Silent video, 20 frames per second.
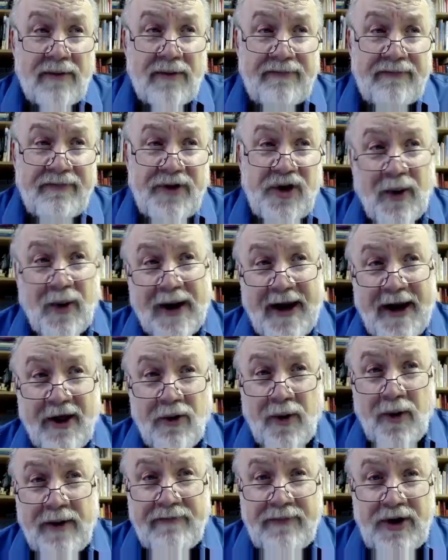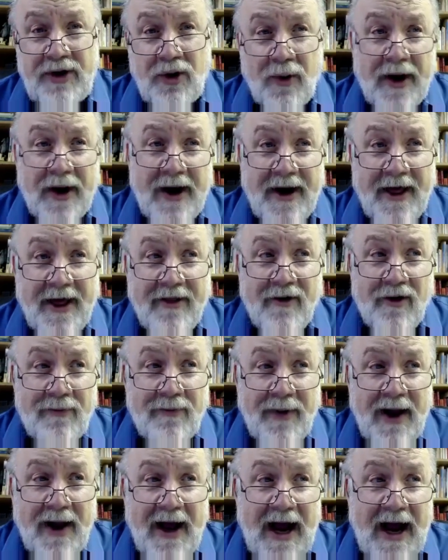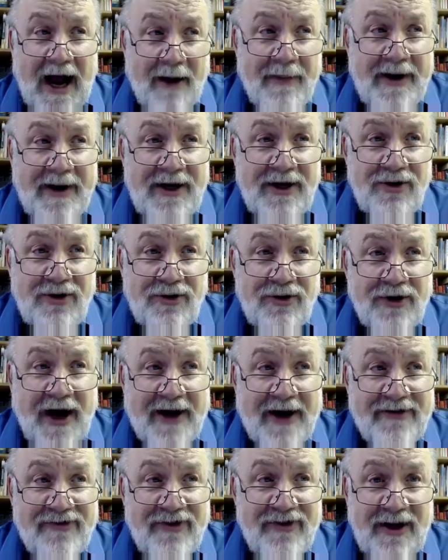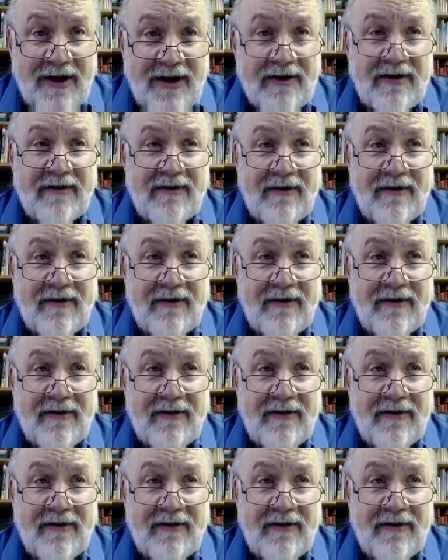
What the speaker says: You want another one? You want another one? How many do you guys need?